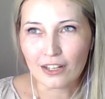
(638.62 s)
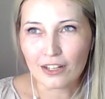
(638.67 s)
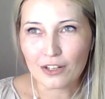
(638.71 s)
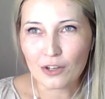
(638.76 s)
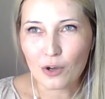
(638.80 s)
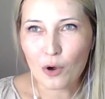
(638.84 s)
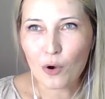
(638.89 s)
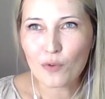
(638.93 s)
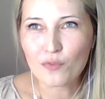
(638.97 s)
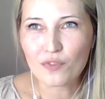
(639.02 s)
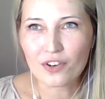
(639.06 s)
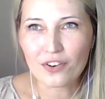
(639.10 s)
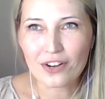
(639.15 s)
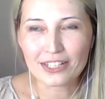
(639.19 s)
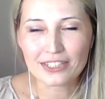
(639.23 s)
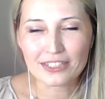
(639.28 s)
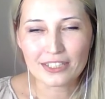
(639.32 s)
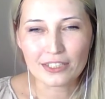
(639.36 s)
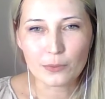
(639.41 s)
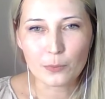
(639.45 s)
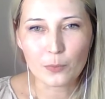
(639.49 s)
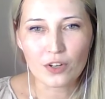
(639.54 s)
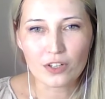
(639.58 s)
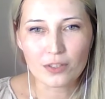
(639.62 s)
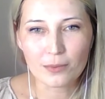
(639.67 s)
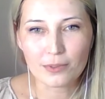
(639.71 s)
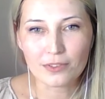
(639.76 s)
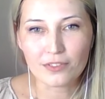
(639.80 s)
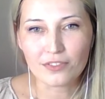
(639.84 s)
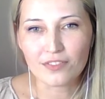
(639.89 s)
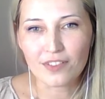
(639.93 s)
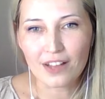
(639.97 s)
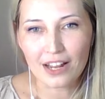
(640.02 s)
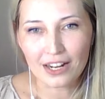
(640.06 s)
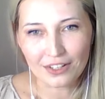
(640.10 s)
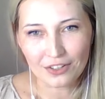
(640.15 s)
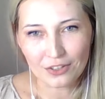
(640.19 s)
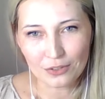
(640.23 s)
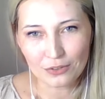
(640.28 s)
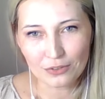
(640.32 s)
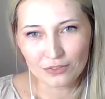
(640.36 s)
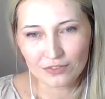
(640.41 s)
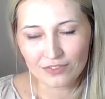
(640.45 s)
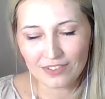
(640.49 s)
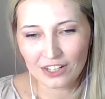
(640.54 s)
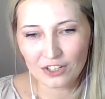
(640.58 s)
Uh, overrated word with
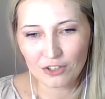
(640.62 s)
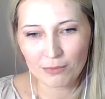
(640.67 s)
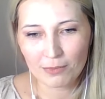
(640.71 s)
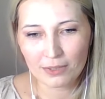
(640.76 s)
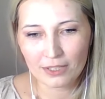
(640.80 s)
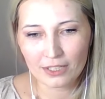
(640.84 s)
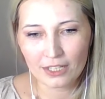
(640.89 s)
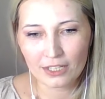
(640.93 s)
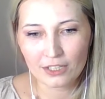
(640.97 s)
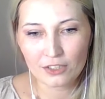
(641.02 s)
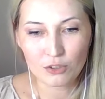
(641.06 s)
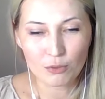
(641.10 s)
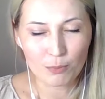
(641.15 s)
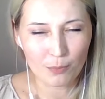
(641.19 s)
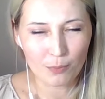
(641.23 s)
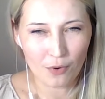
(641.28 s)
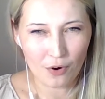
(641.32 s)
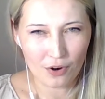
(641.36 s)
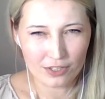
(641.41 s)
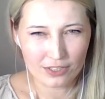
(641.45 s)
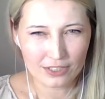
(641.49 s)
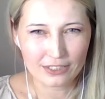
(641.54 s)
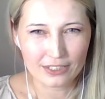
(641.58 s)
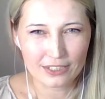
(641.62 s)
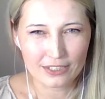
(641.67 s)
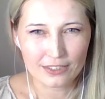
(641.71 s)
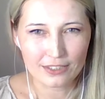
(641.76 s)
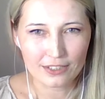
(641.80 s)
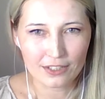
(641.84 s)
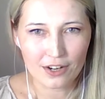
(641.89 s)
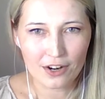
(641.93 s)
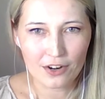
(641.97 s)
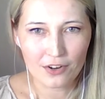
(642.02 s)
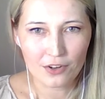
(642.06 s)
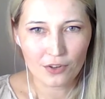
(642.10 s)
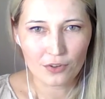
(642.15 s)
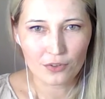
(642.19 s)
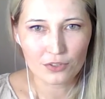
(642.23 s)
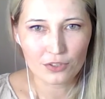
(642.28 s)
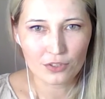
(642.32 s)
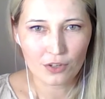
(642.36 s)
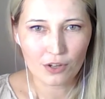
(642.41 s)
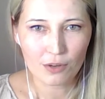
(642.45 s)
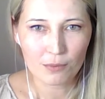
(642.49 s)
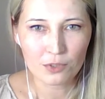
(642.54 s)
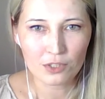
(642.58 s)
value value meaning support in this scenario
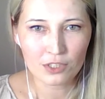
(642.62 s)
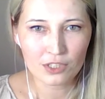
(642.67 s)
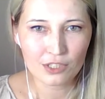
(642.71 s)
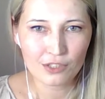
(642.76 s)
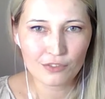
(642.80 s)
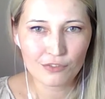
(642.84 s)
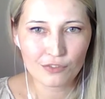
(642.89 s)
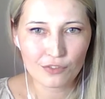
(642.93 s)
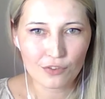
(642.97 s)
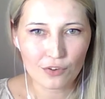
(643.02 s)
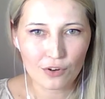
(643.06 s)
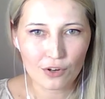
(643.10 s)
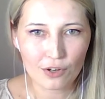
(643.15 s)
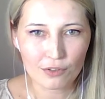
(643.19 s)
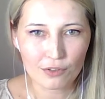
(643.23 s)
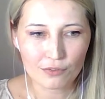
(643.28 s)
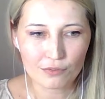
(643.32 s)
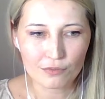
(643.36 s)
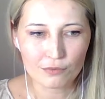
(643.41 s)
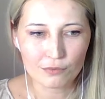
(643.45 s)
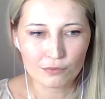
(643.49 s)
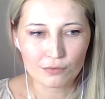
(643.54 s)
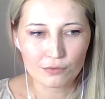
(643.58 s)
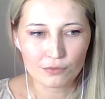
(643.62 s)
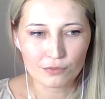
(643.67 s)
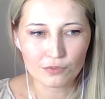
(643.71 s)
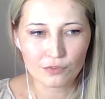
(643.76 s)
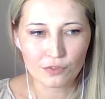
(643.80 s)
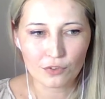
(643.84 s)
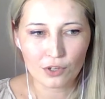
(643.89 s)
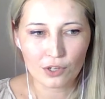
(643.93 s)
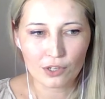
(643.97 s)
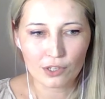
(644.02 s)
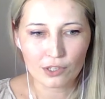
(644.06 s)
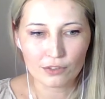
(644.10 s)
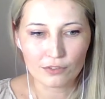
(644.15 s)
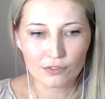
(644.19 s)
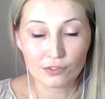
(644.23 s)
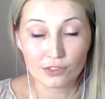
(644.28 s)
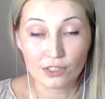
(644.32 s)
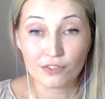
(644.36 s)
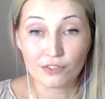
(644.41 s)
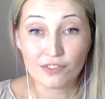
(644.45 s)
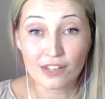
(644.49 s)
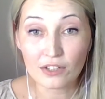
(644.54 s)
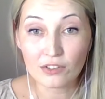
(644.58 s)
so community for for
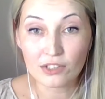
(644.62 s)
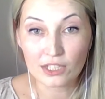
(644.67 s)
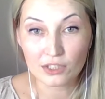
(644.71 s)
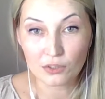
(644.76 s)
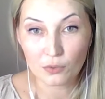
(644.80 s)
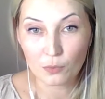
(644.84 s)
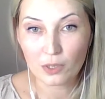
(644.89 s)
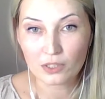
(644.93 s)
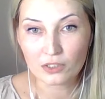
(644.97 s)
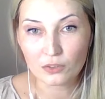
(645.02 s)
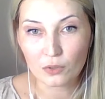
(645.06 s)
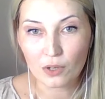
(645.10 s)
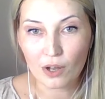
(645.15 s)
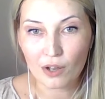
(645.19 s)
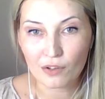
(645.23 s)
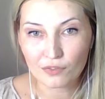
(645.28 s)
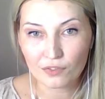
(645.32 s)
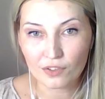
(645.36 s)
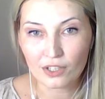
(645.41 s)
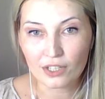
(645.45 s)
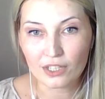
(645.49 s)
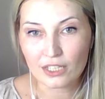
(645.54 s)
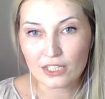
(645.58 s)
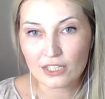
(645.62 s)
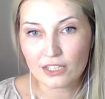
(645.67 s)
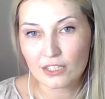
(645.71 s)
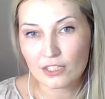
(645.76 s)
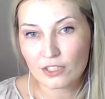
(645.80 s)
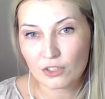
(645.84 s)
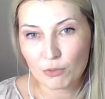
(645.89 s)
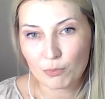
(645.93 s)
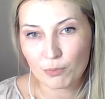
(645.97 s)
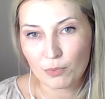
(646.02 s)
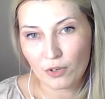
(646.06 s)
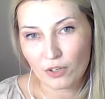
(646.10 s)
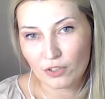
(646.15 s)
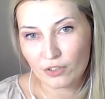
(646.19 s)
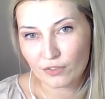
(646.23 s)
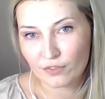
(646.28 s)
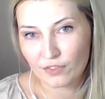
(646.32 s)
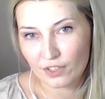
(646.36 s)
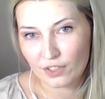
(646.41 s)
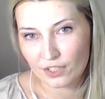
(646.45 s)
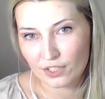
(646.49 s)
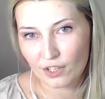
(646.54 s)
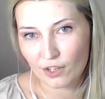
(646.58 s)
the value that you want to offer is support
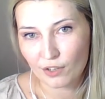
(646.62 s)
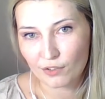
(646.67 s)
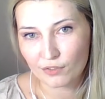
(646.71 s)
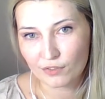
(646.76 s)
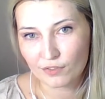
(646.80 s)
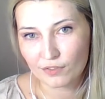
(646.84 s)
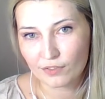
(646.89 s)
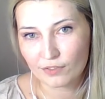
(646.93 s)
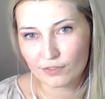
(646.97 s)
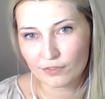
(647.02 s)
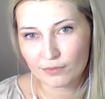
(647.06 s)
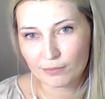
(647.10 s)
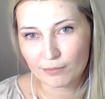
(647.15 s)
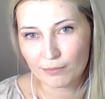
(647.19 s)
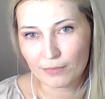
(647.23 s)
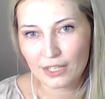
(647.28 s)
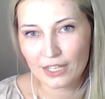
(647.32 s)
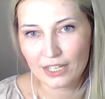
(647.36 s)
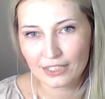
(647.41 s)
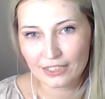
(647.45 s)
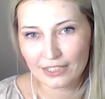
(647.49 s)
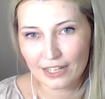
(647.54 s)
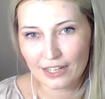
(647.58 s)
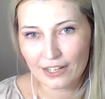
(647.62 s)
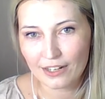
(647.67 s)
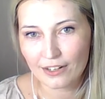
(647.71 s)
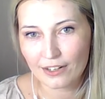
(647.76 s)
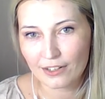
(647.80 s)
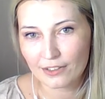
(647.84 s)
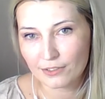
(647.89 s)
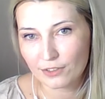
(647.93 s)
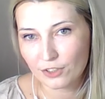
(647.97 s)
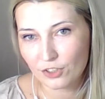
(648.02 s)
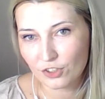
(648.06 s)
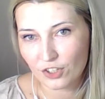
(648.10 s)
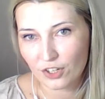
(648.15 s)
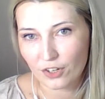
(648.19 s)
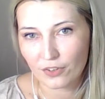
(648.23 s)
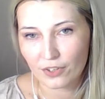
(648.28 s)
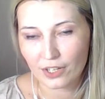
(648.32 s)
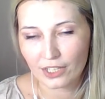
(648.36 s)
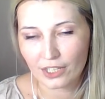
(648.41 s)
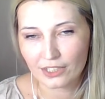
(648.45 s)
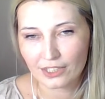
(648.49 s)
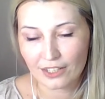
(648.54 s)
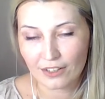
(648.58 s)
first off being there
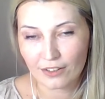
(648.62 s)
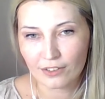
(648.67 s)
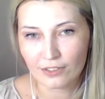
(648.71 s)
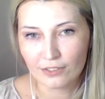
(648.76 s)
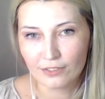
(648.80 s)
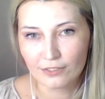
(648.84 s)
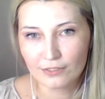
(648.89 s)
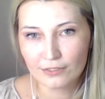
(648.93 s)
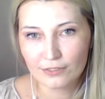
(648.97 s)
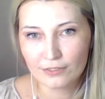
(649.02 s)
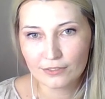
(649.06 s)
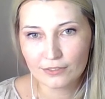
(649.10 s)
sharing them